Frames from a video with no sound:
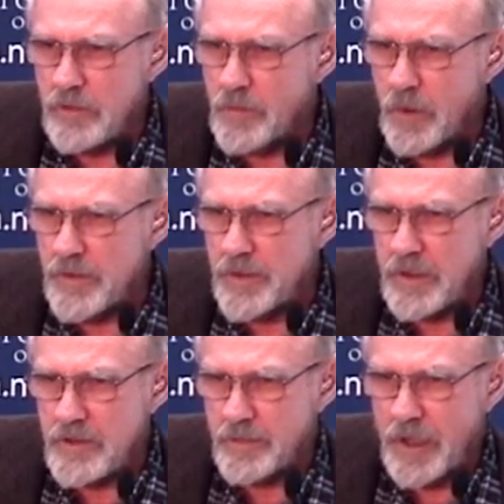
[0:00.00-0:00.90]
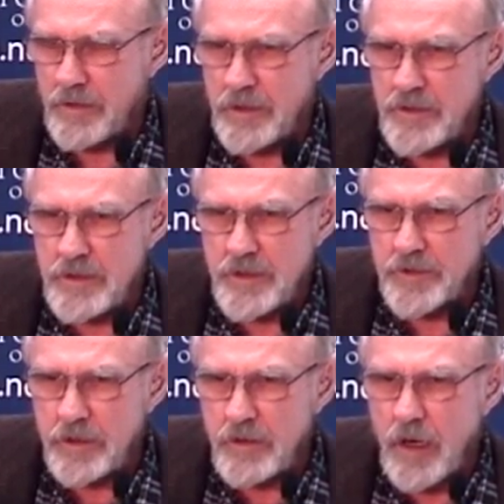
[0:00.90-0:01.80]
important things about this is
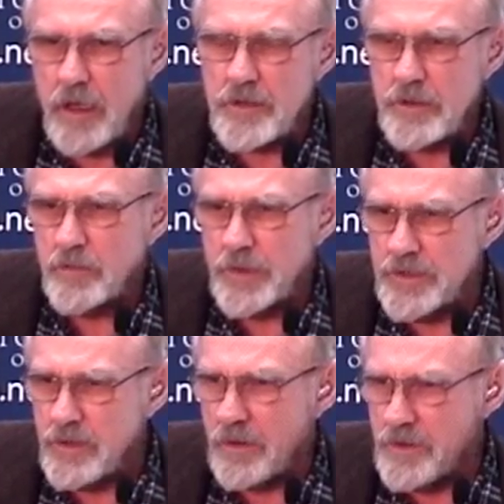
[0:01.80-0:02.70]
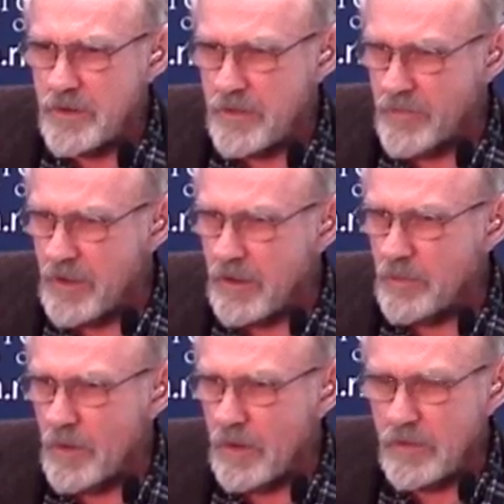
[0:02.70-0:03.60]
that there are some resources
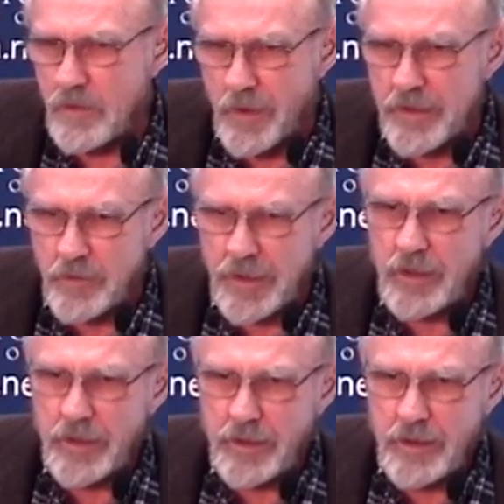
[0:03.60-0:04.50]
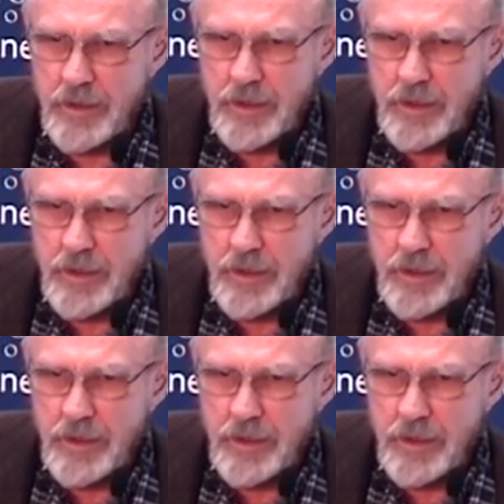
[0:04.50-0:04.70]
available quite readily.